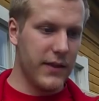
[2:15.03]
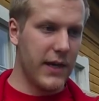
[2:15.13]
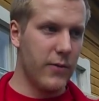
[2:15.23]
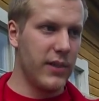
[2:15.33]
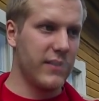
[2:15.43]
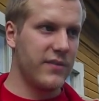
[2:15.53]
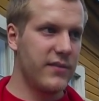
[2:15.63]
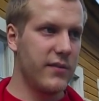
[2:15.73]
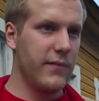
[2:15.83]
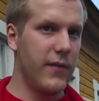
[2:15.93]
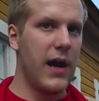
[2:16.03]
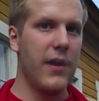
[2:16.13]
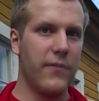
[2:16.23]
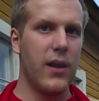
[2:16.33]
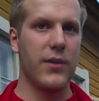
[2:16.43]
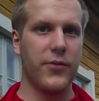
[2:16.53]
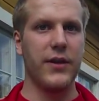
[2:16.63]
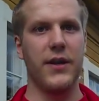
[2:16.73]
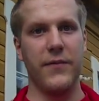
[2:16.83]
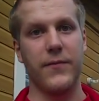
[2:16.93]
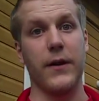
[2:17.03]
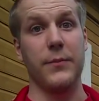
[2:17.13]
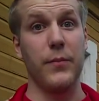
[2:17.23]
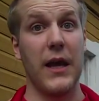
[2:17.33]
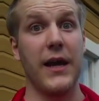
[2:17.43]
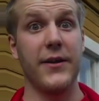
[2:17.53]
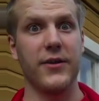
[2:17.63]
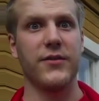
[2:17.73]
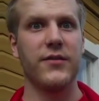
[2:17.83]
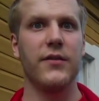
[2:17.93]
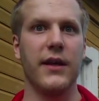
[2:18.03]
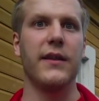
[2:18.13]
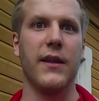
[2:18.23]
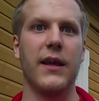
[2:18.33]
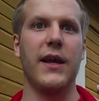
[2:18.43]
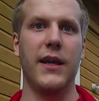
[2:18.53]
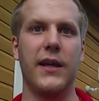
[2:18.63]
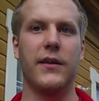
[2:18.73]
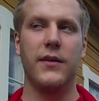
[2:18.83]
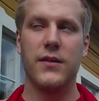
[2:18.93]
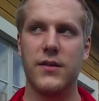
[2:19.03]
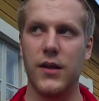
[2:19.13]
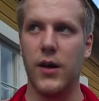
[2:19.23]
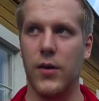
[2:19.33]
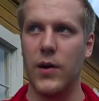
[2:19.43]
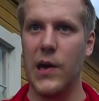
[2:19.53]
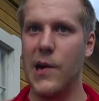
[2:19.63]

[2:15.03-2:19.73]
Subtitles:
there was 500 different players in the league. So